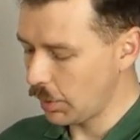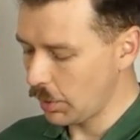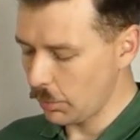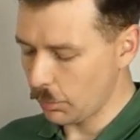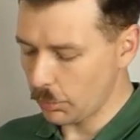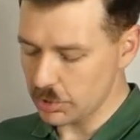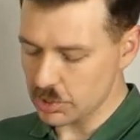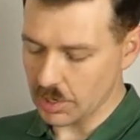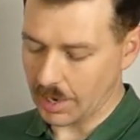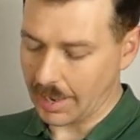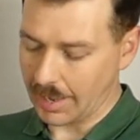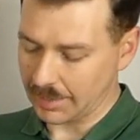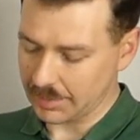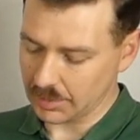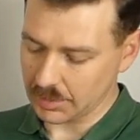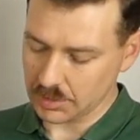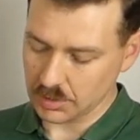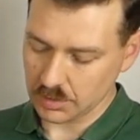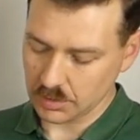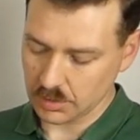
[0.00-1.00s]
which
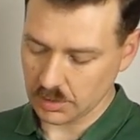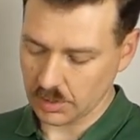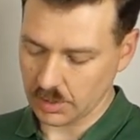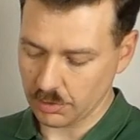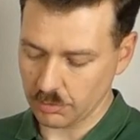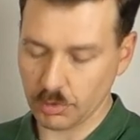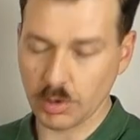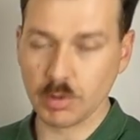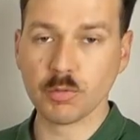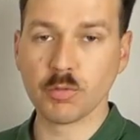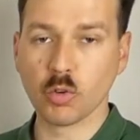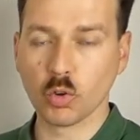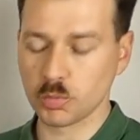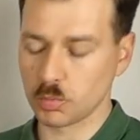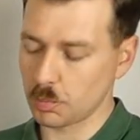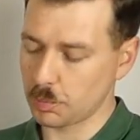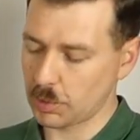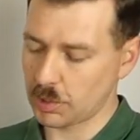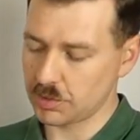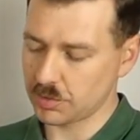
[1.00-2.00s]
added a
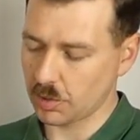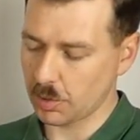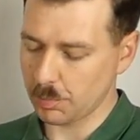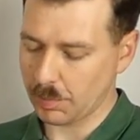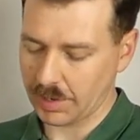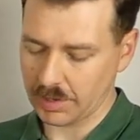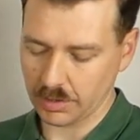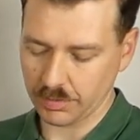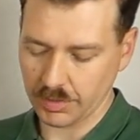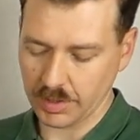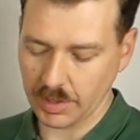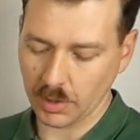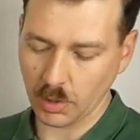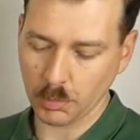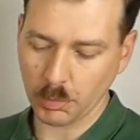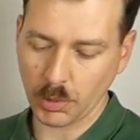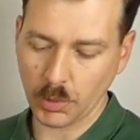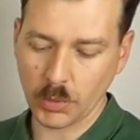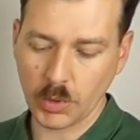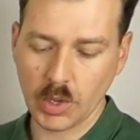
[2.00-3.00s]
reinforcement piece to the back of the
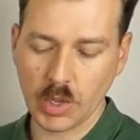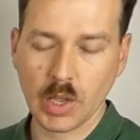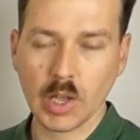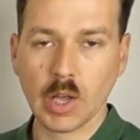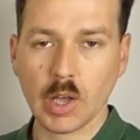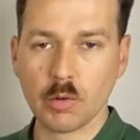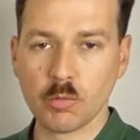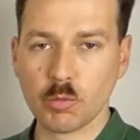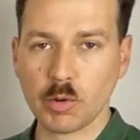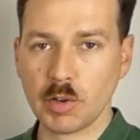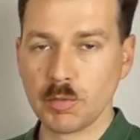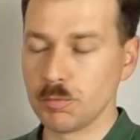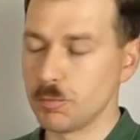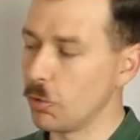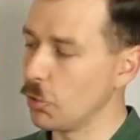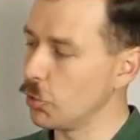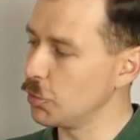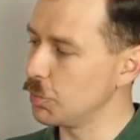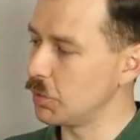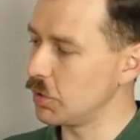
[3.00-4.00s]
elbow and
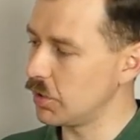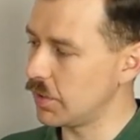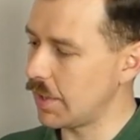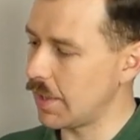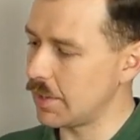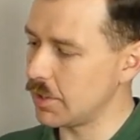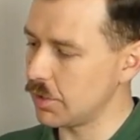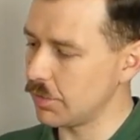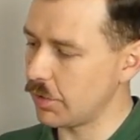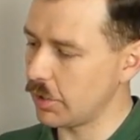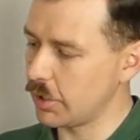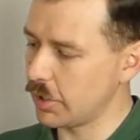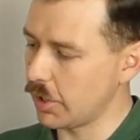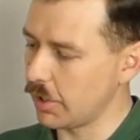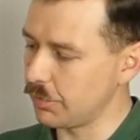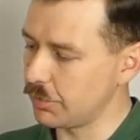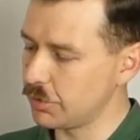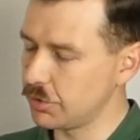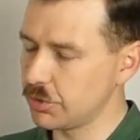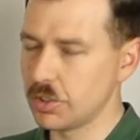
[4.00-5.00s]
reinforcement to the end of the
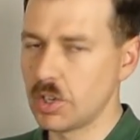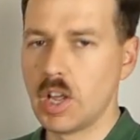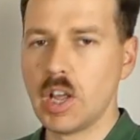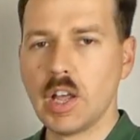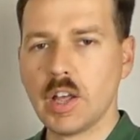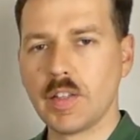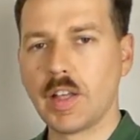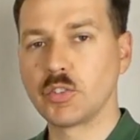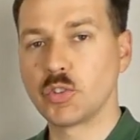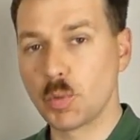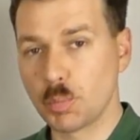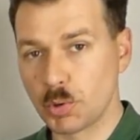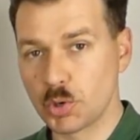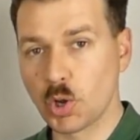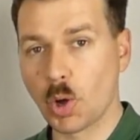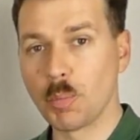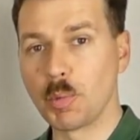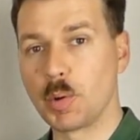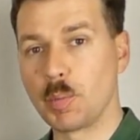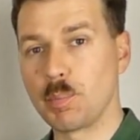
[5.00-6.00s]
cuffs. That's the
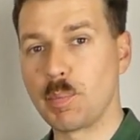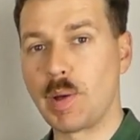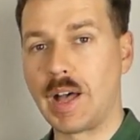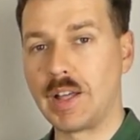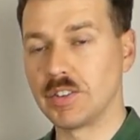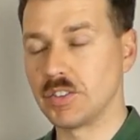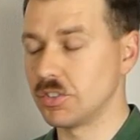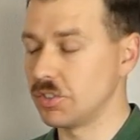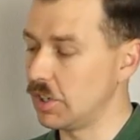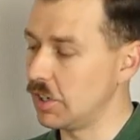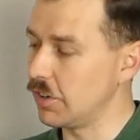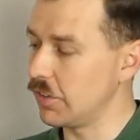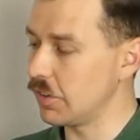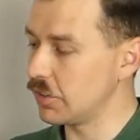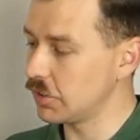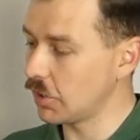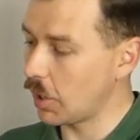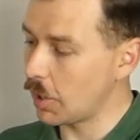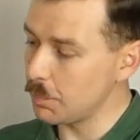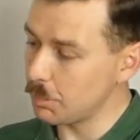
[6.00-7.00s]
predominant pattern seen at the
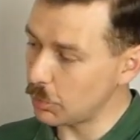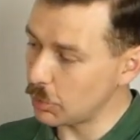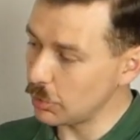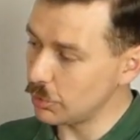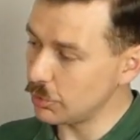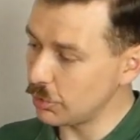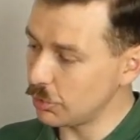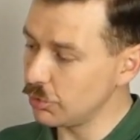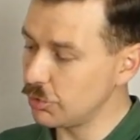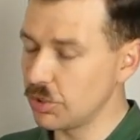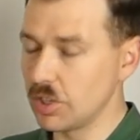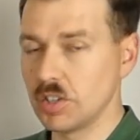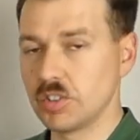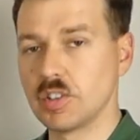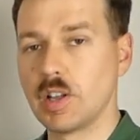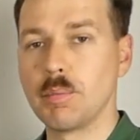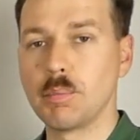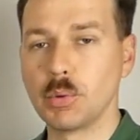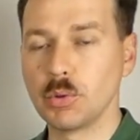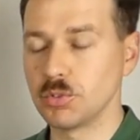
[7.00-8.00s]
time, but you do see
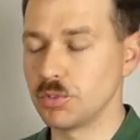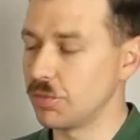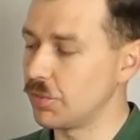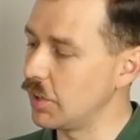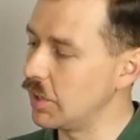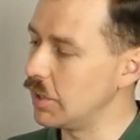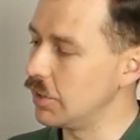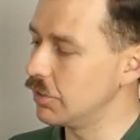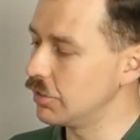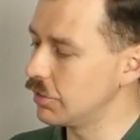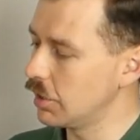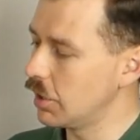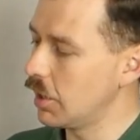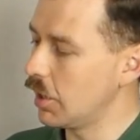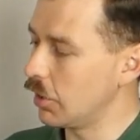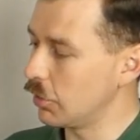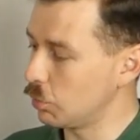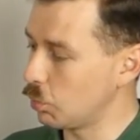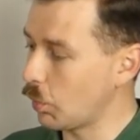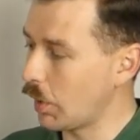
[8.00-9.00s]
examples of these
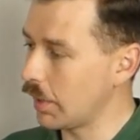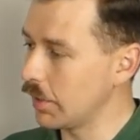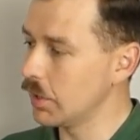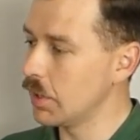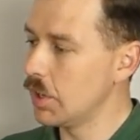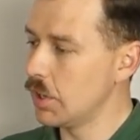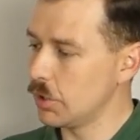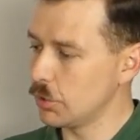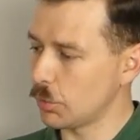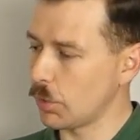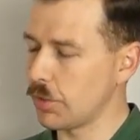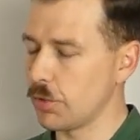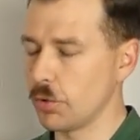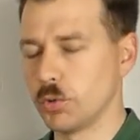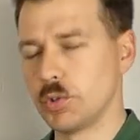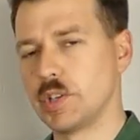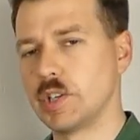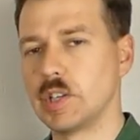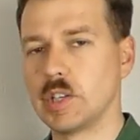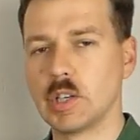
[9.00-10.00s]
as well, so I
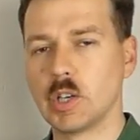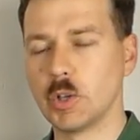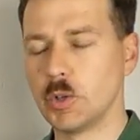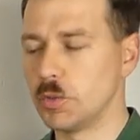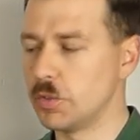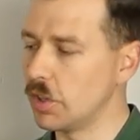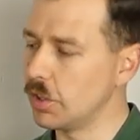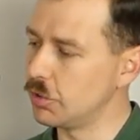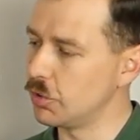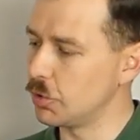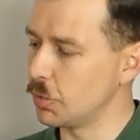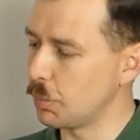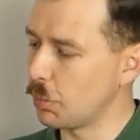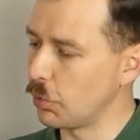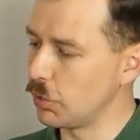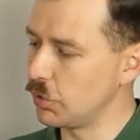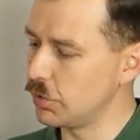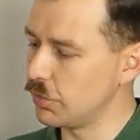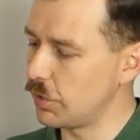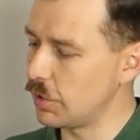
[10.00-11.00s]
thought I'd include this as a
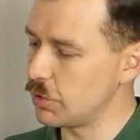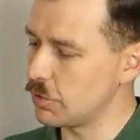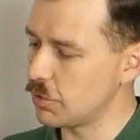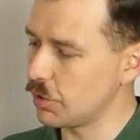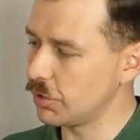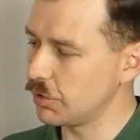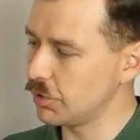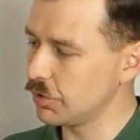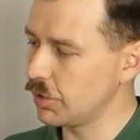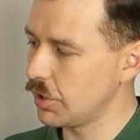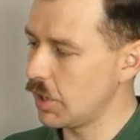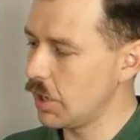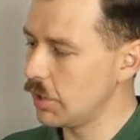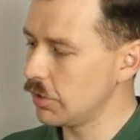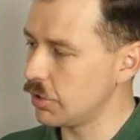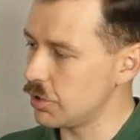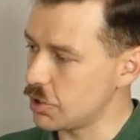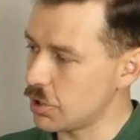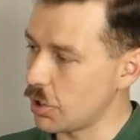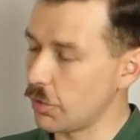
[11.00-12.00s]
point of interest
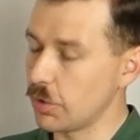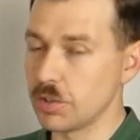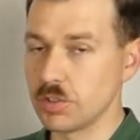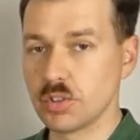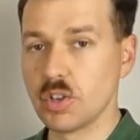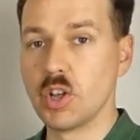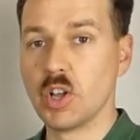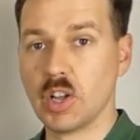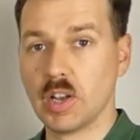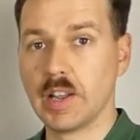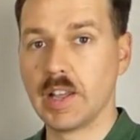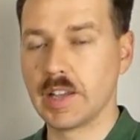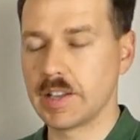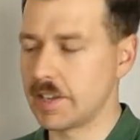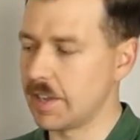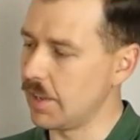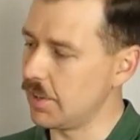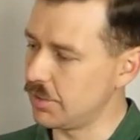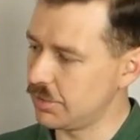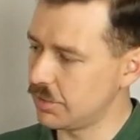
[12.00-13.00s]
to show this earlier
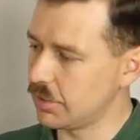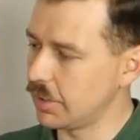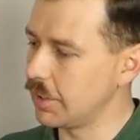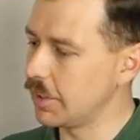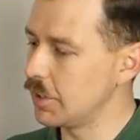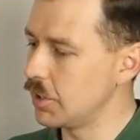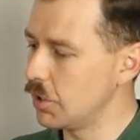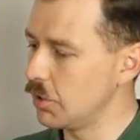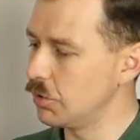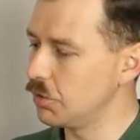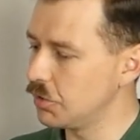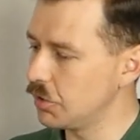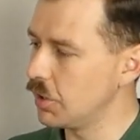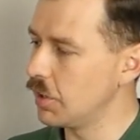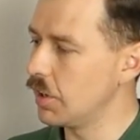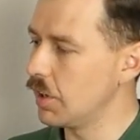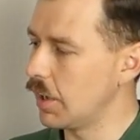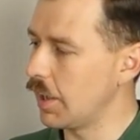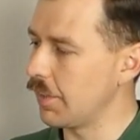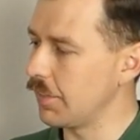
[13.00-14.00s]
kit still in use
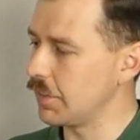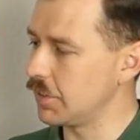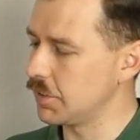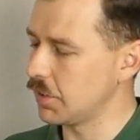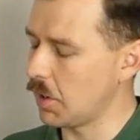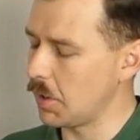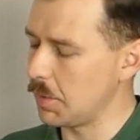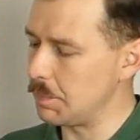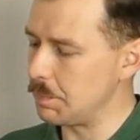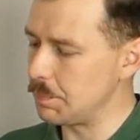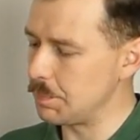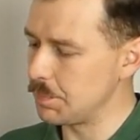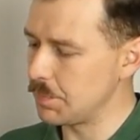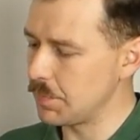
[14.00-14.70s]
at the time.